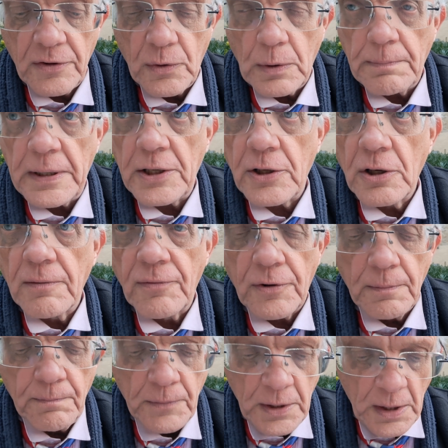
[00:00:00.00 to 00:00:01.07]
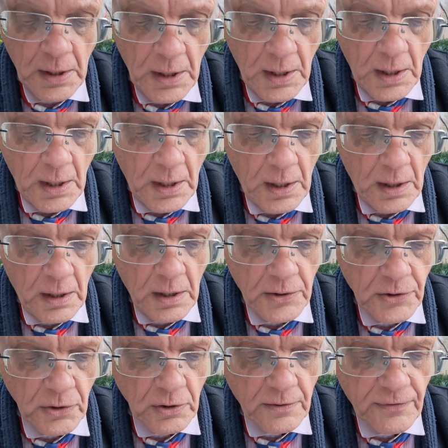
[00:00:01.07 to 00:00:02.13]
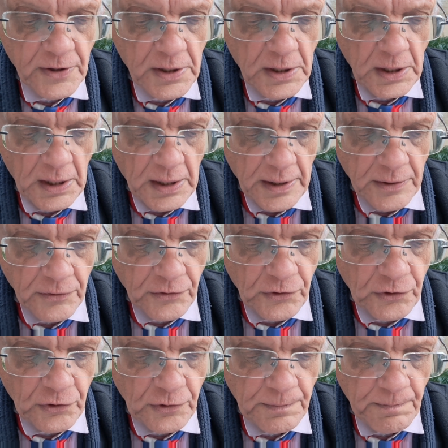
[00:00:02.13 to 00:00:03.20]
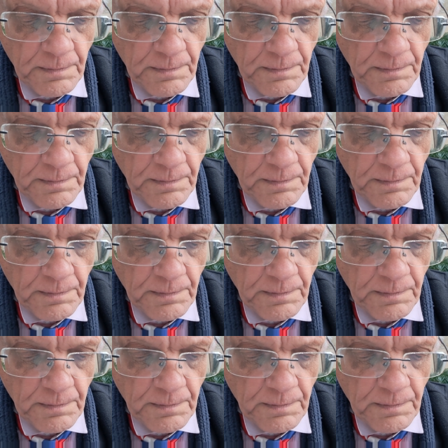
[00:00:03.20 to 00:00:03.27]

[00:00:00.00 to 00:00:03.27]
there were many of them, to look for clients.